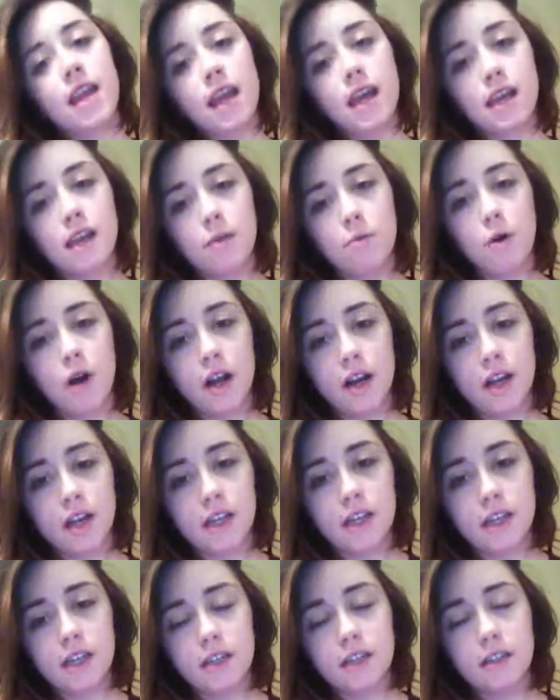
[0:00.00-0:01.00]
and I
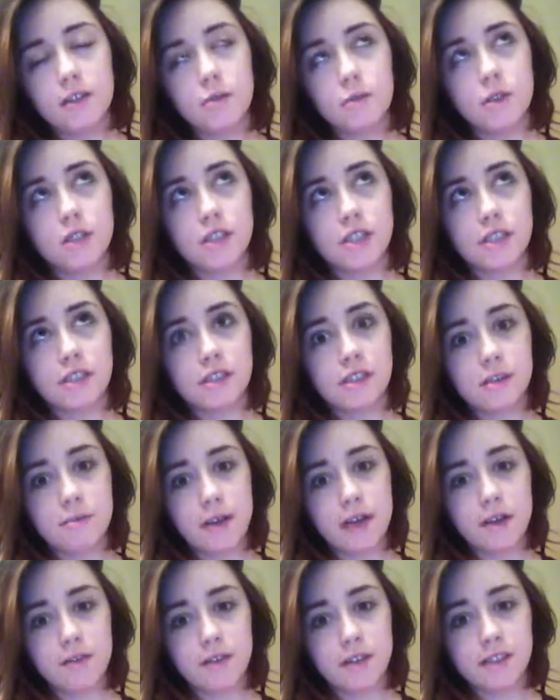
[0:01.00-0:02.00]
wanted, which is the
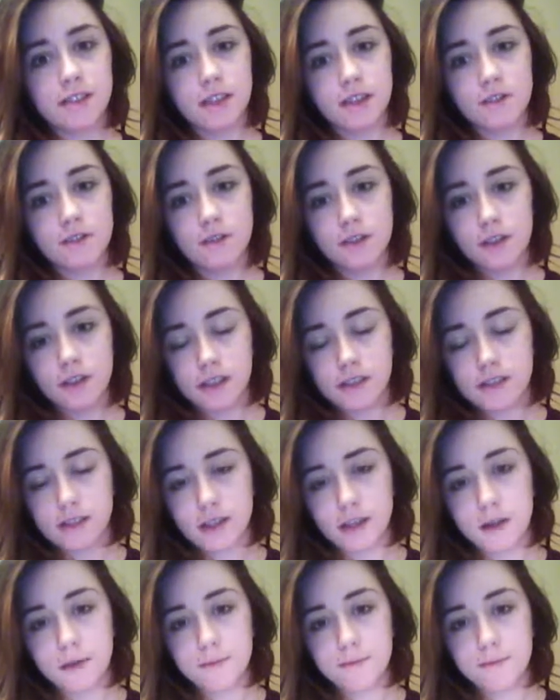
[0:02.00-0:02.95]
main reason for this